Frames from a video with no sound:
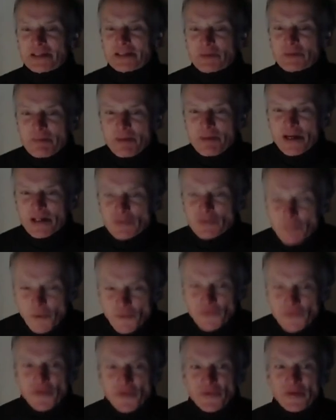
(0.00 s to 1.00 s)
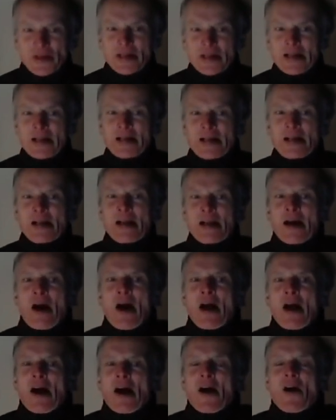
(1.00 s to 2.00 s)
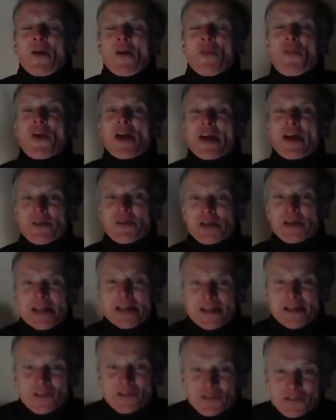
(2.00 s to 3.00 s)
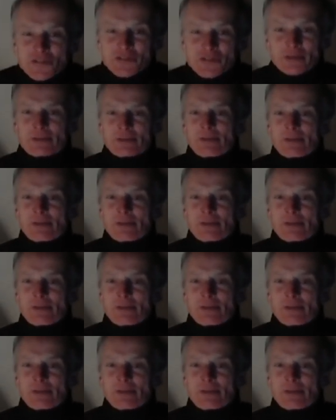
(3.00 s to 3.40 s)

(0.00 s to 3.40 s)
to emerge, was that there is